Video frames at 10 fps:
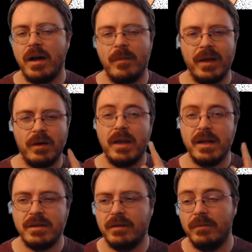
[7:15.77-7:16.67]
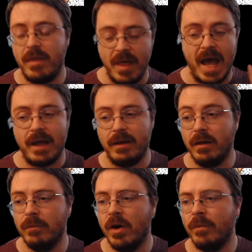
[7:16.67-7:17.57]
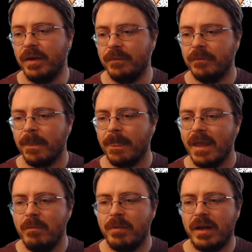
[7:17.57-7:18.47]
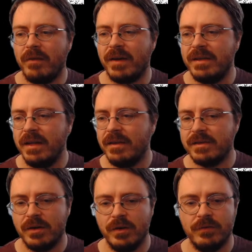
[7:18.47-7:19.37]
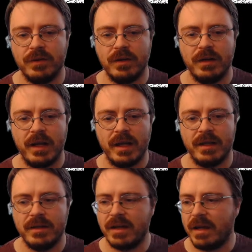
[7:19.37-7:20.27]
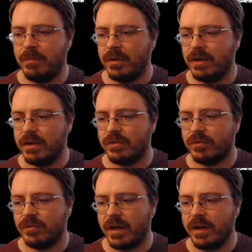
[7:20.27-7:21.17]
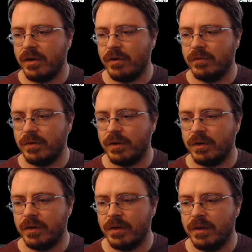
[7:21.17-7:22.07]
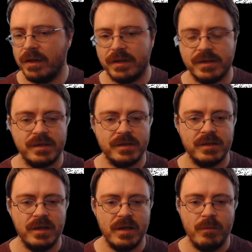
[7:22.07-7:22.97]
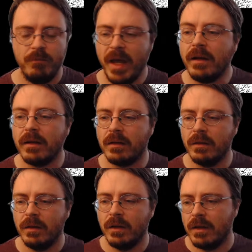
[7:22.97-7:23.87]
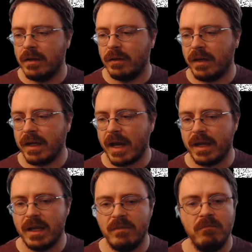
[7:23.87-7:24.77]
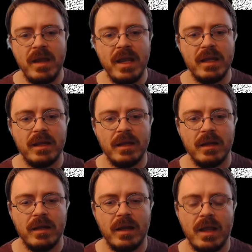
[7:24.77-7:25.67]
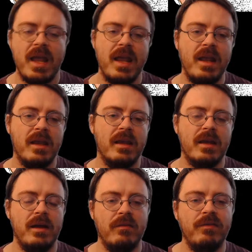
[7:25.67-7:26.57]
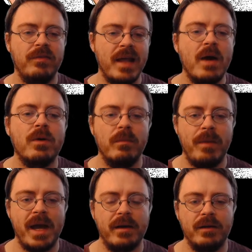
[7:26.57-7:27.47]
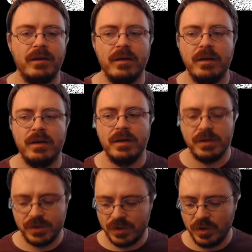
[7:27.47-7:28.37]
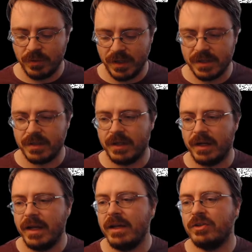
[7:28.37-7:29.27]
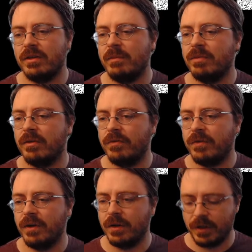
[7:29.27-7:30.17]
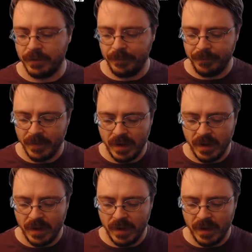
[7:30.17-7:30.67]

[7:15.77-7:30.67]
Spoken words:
And I'll get to that in a moment. But if I take this over and I put it right over this petal, like I can make a kind of flower pattern super easily. And I actually prefer